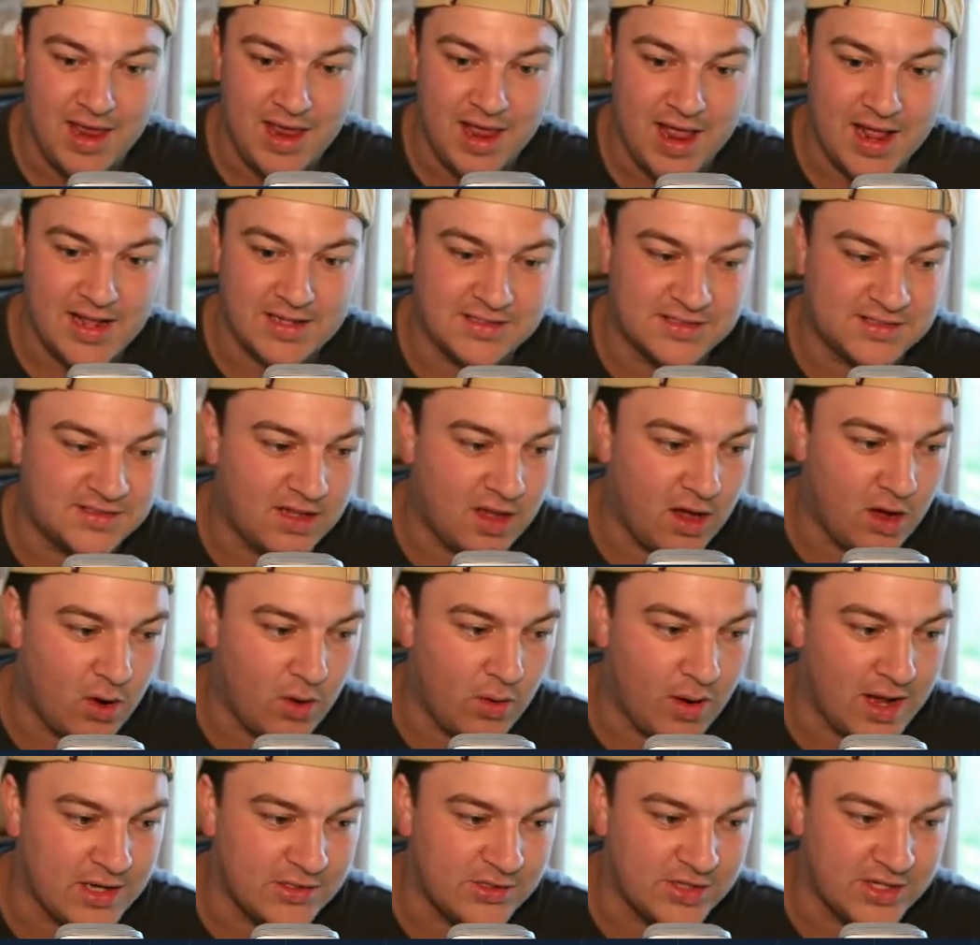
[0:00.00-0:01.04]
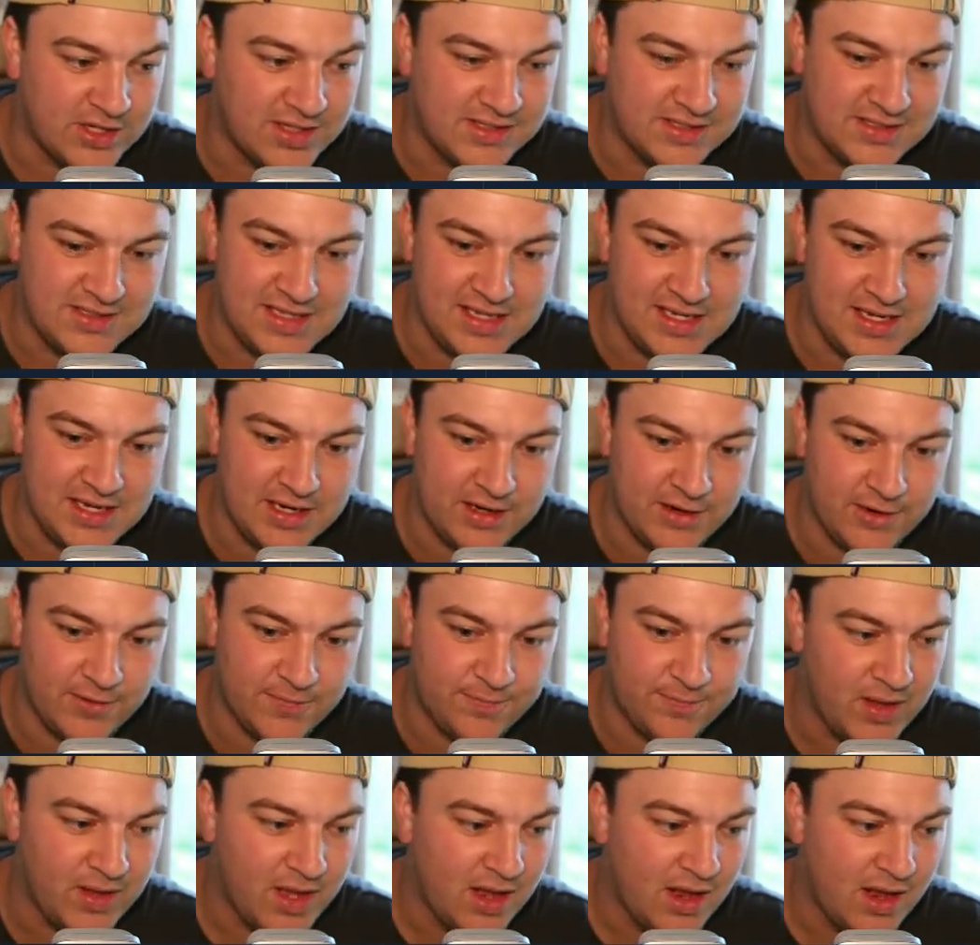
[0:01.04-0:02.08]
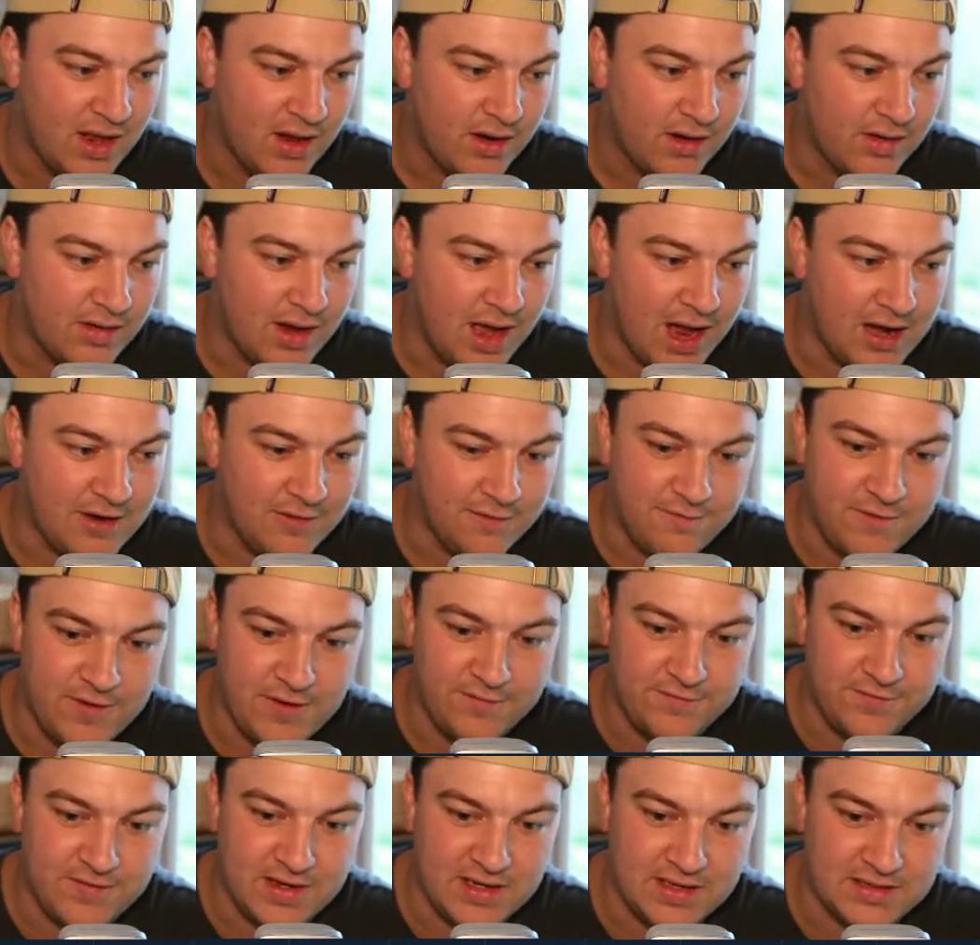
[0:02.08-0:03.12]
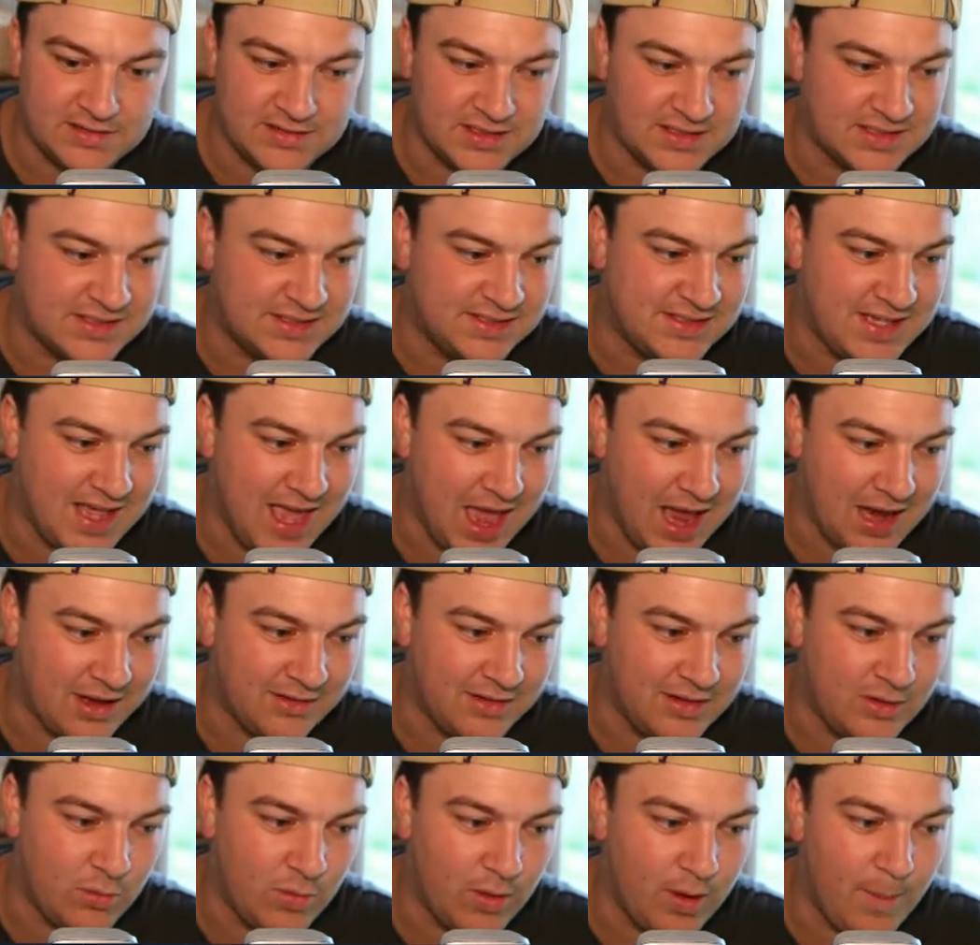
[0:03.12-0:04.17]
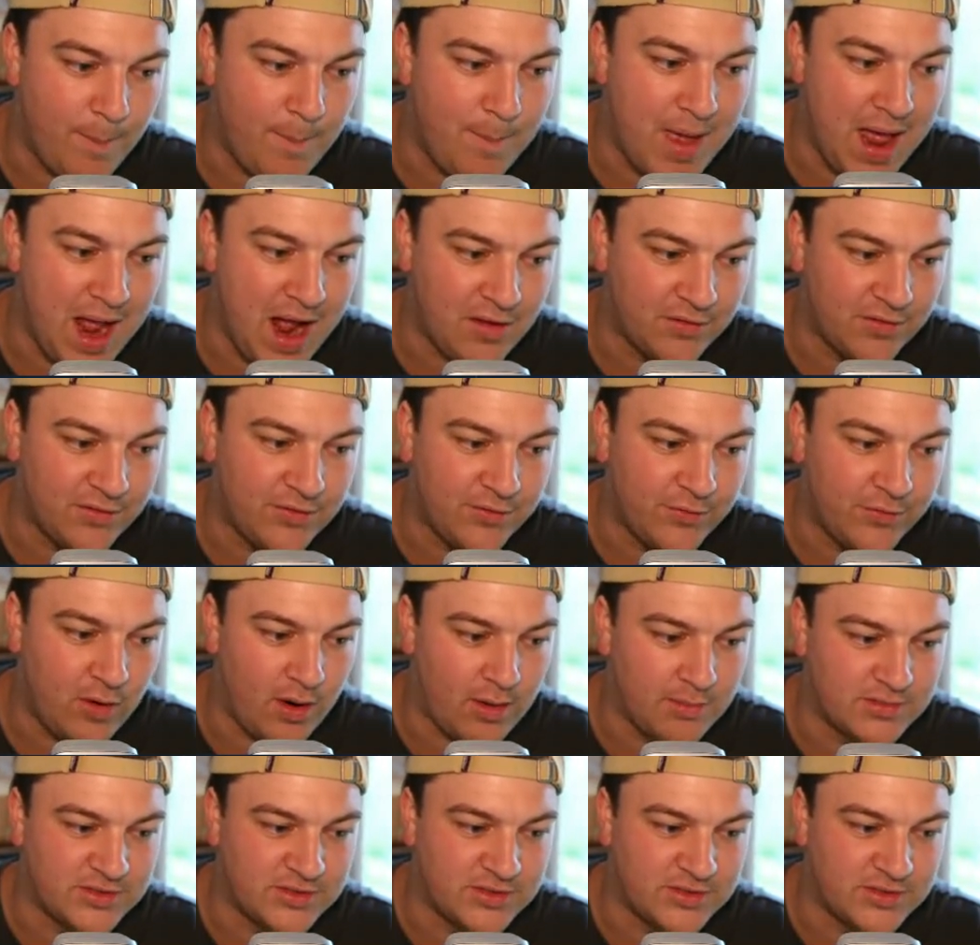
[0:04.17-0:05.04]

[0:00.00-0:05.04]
And so, as you can see here, 950 is exactly where it bounced from.